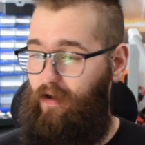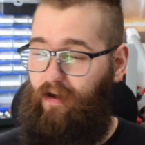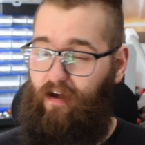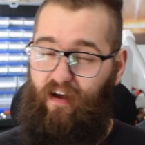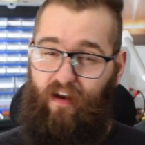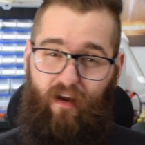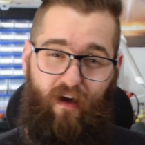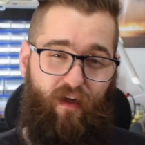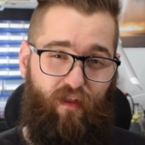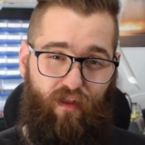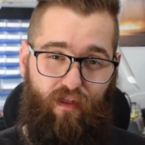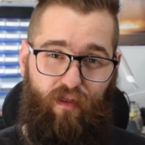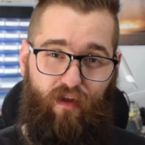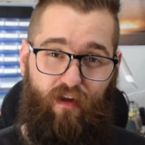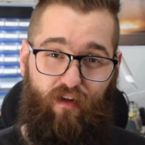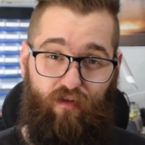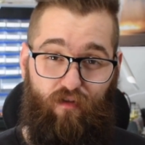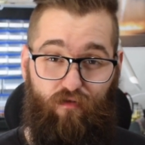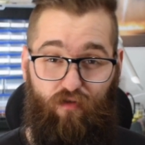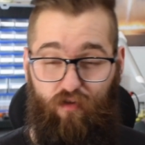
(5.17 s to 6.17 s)
and other
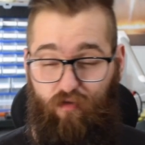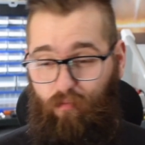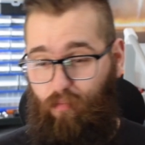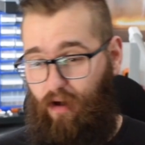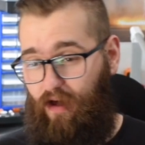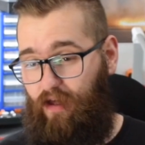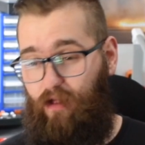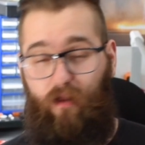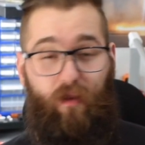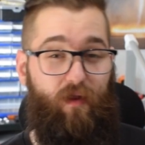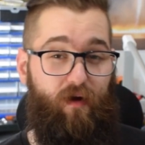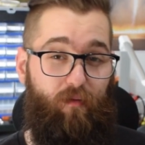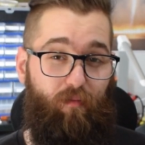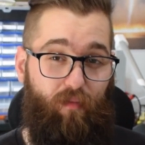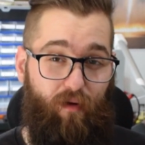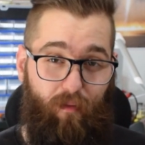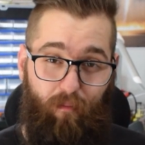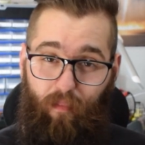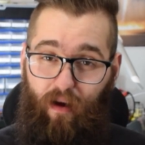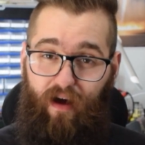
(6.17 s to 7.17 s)
things have just piled
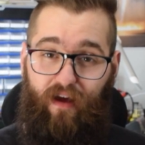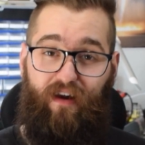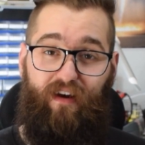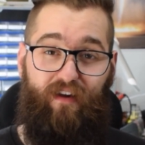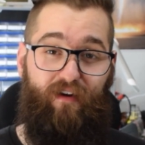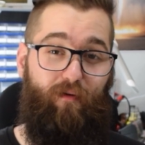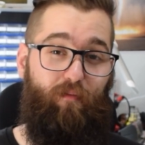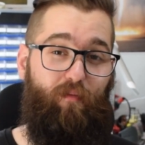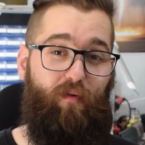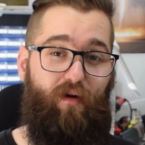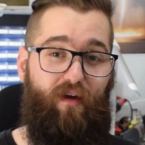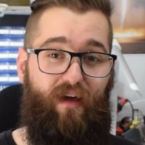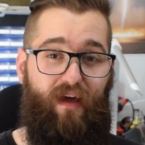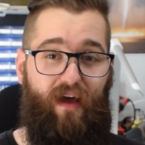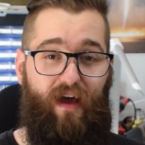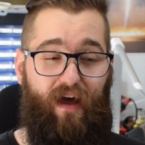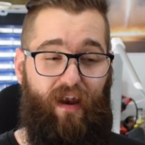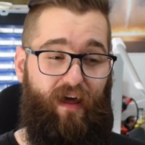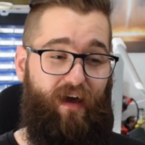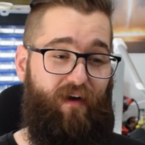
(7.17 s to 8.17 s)
up and piled up,
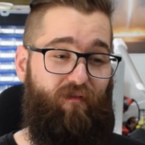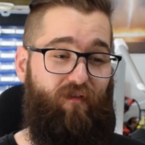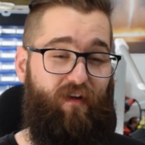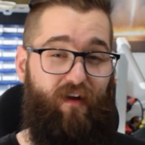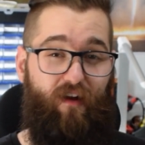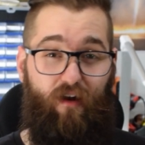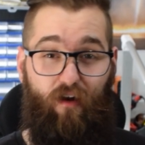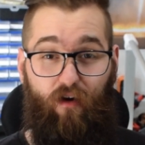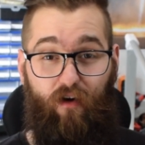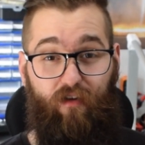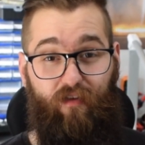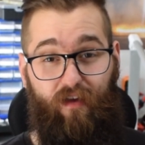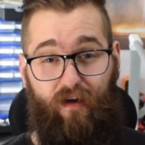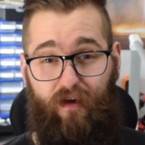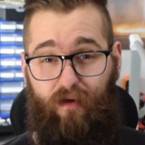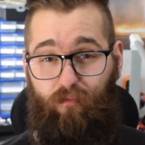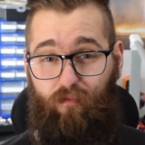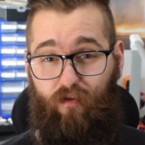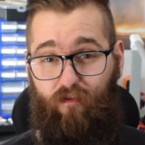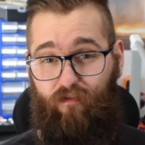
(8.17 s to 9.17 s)
and I haven't had a lot of
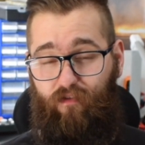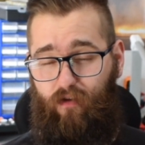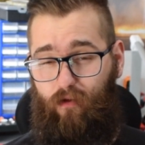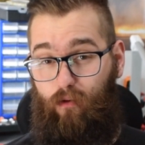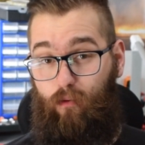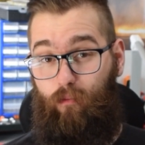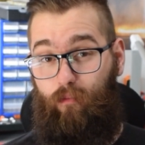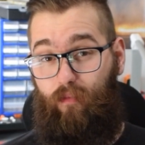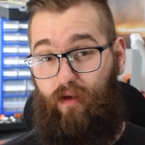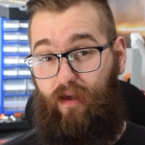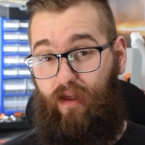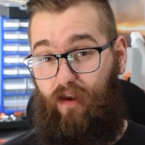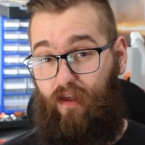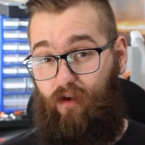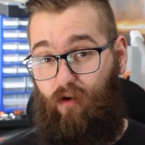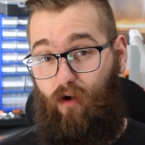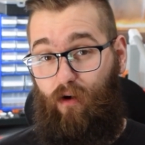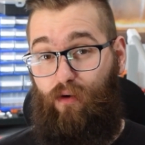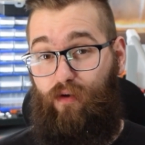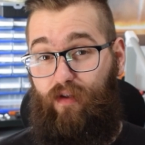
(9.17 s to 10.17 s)
time to film any
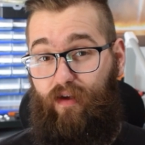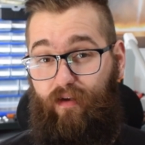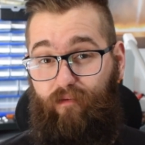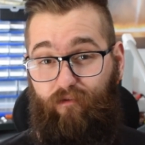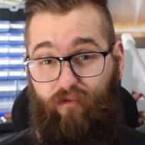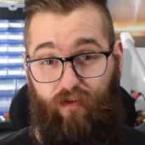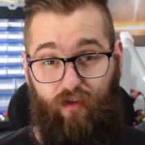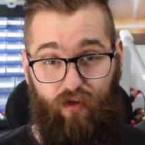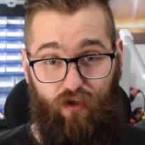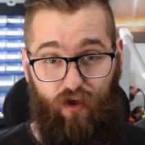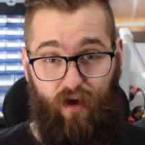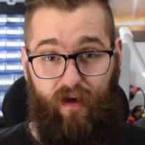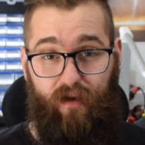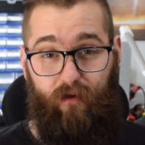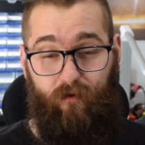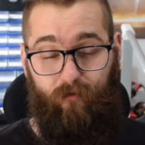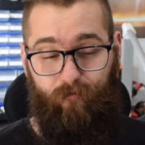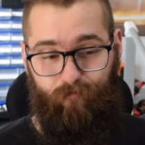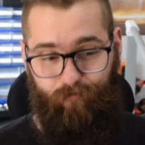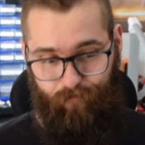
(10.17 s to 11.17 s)
content for the
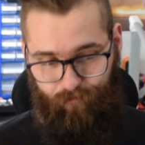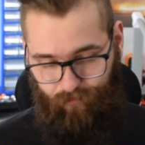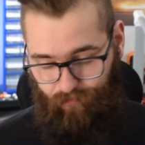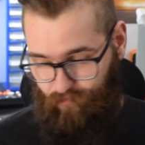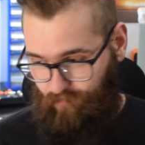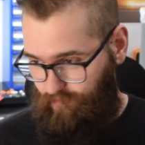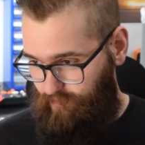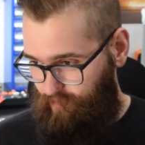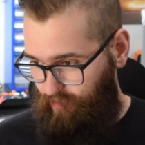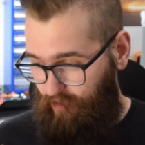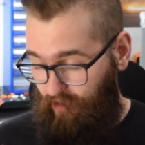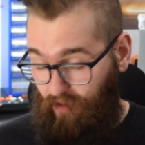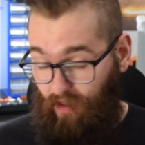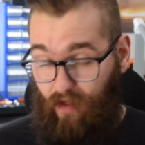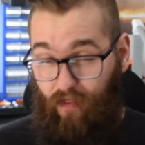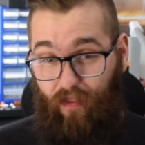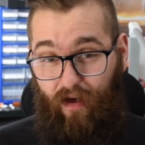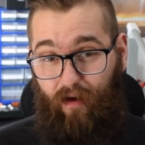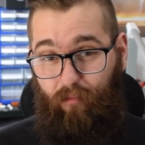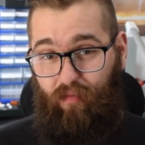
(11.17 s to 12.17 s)
channel.
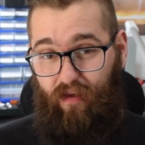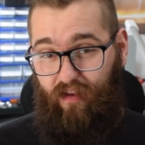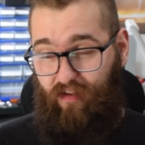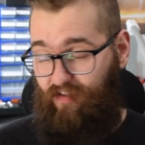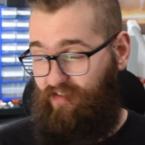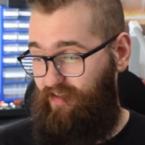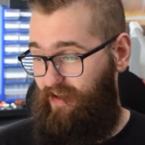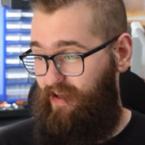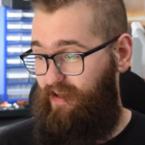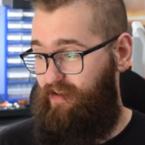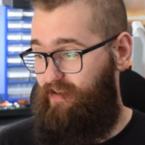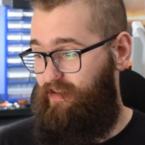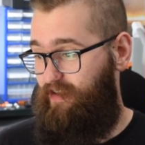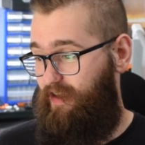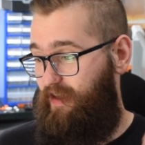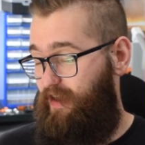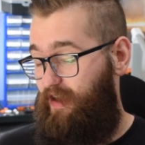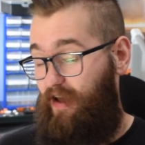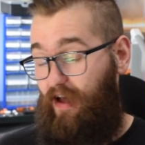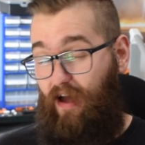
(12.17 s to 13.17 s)
That being said,
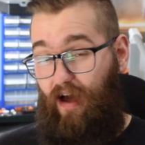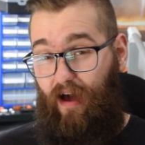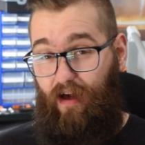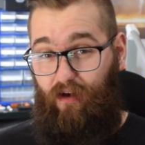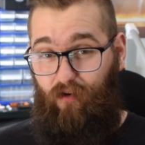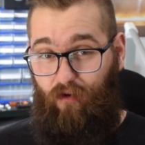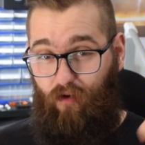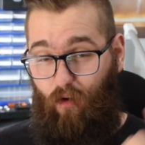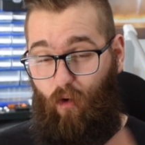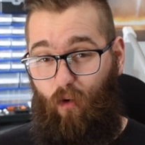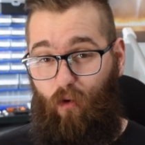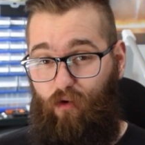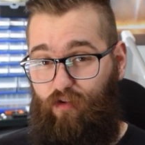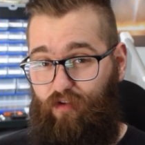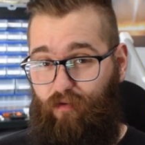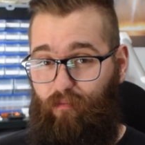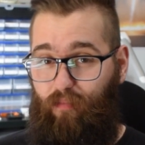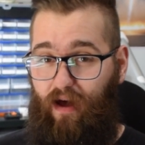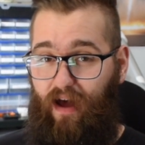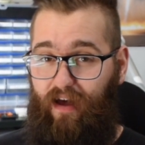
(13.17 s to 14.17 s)
I got an
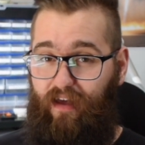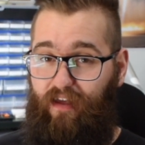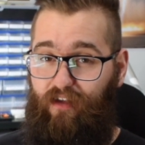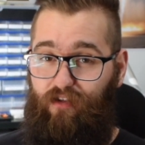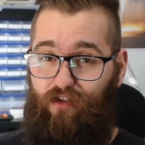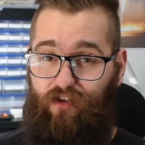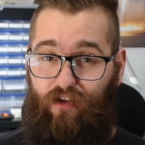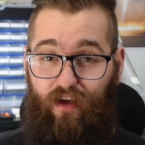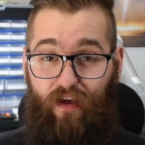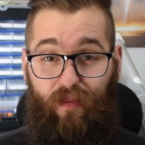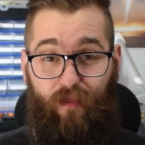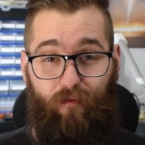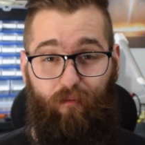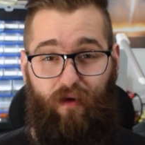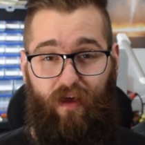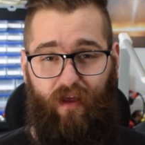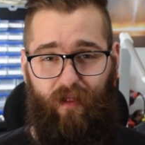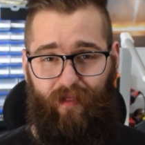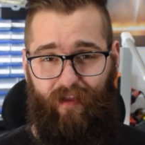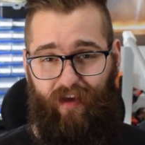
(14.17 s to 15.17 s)
awesome package in the
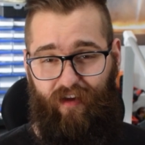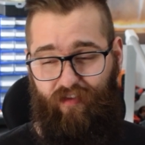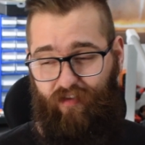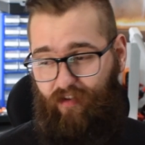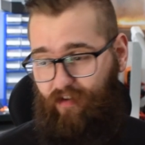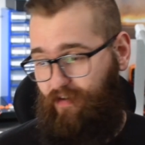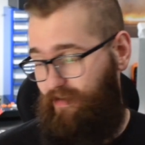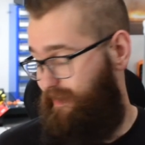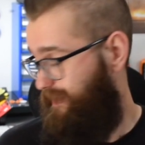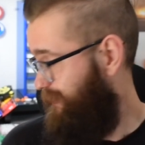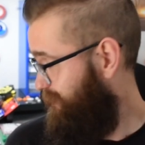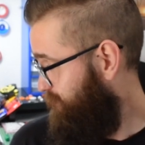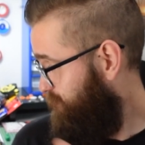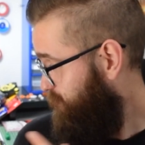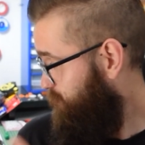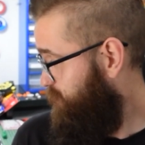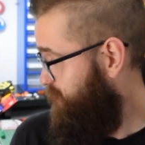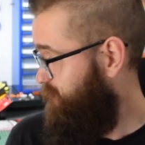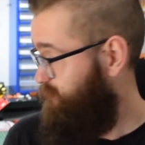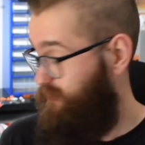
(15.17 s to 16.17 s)
mail yesterday, and you
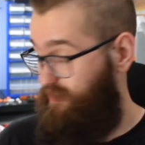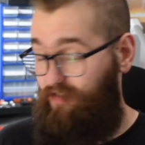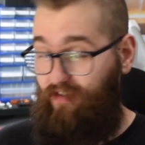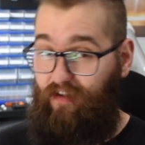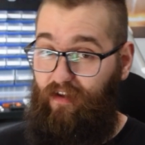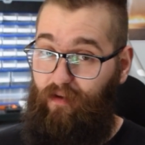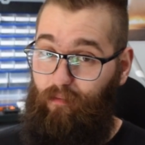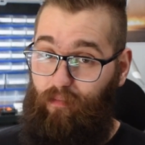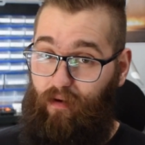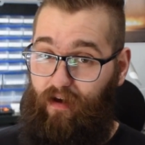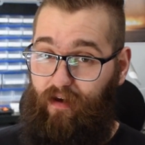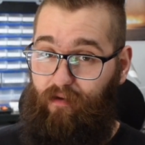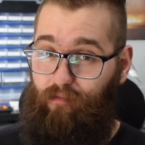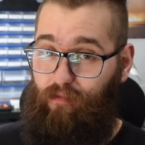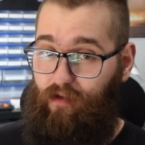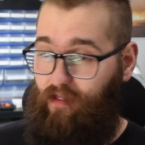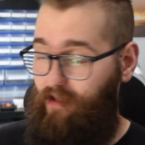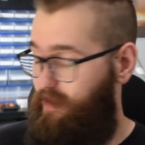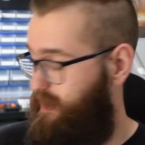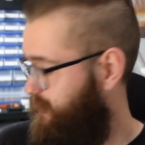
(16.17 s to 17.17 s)
can probably see it behind
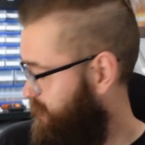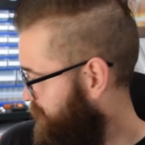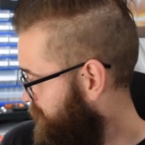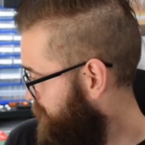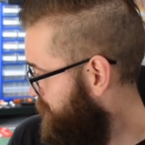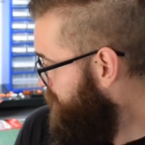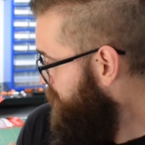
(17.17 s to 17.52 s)
me there.